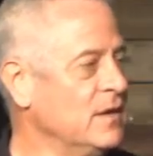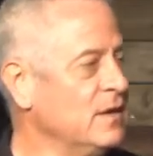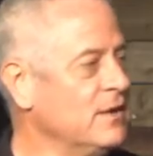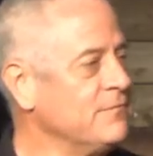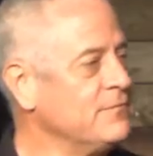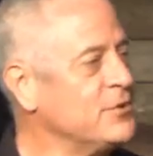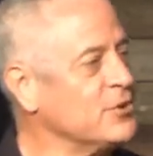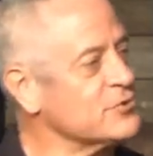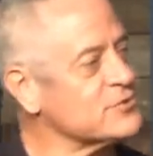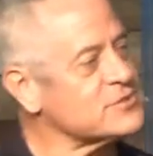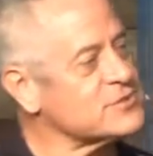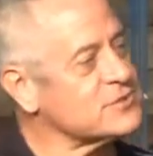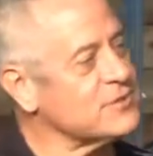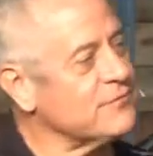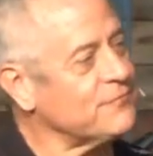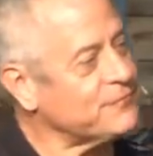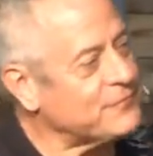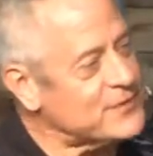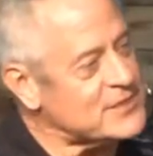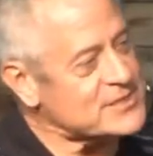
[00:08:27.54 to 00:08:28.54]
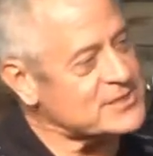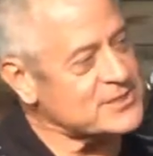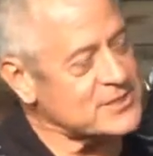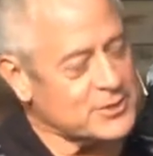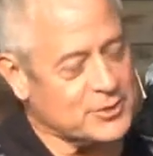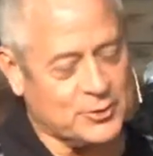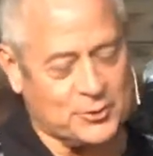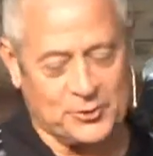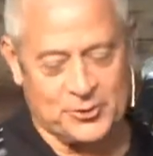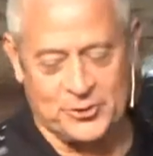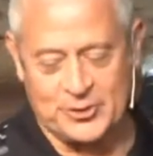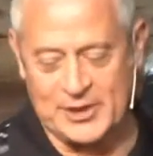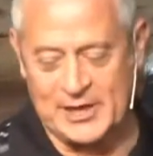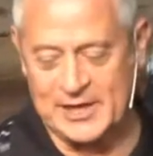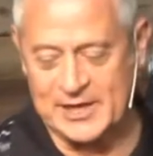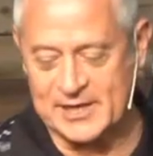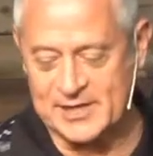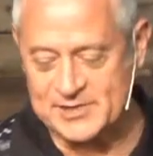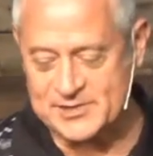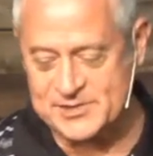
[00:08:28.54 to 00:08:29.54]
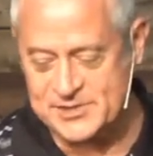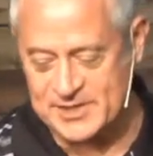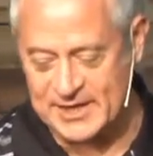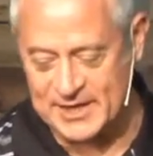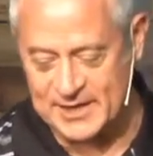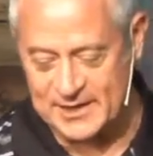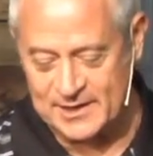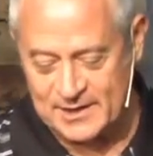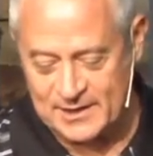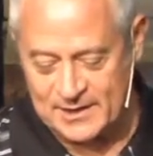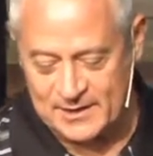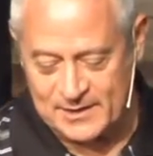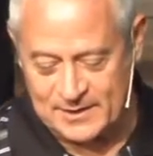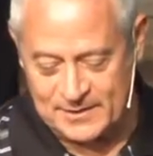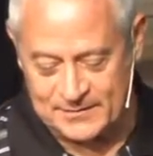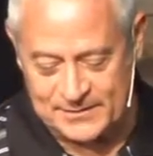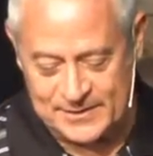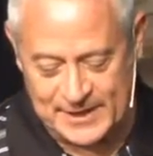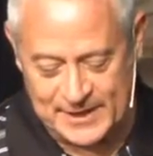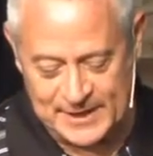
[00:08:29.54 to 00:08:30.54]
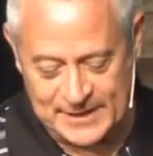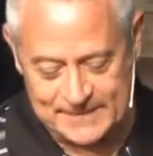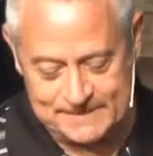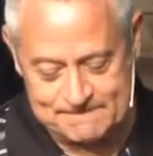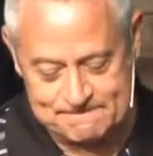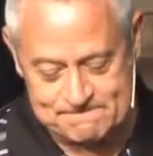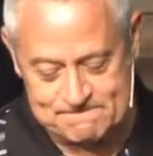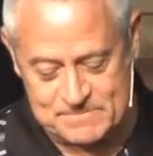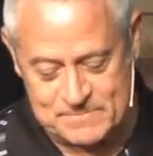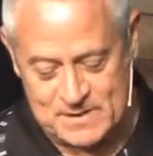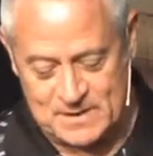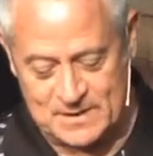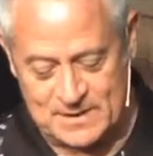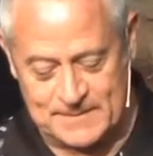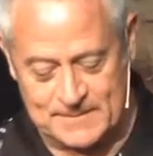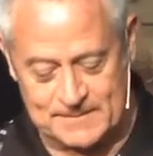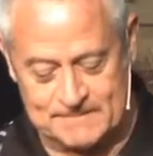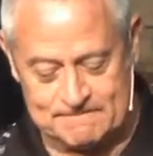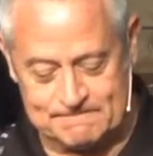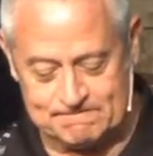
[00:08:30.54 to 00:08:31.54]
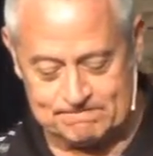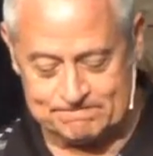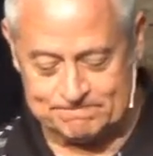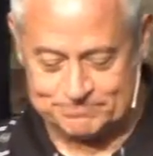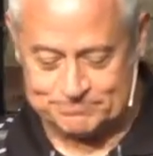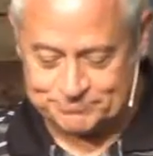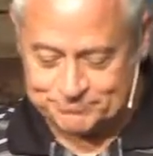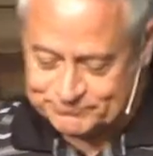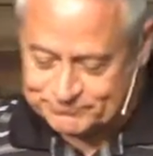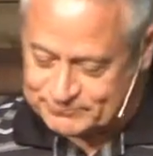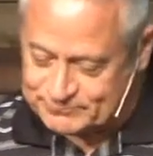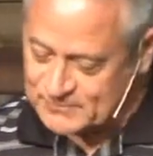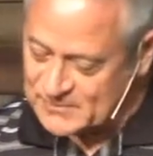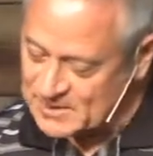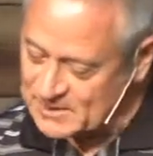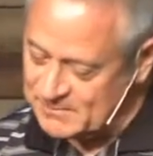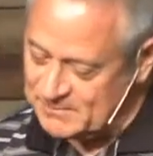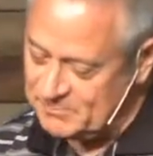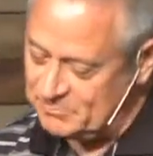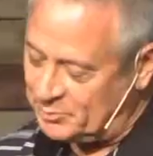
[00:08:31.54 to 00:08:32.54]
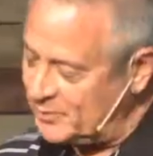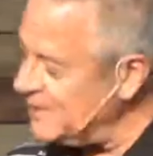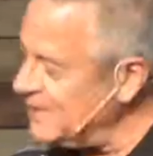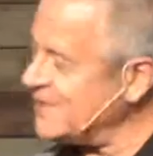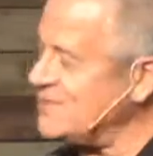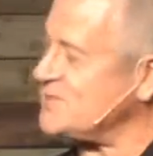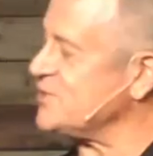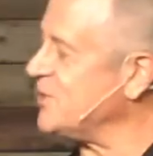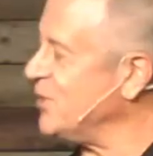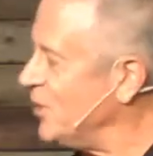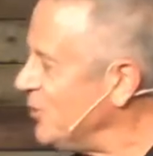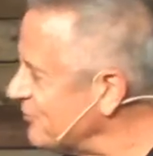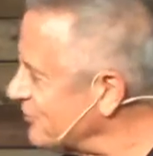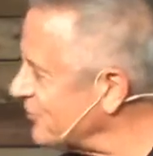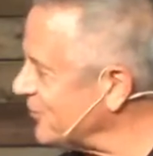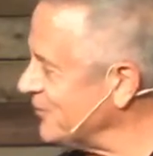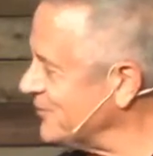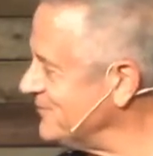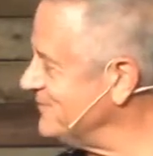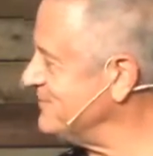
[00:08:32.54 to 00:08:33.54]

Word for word: those physical things that, that um, bring us comfort,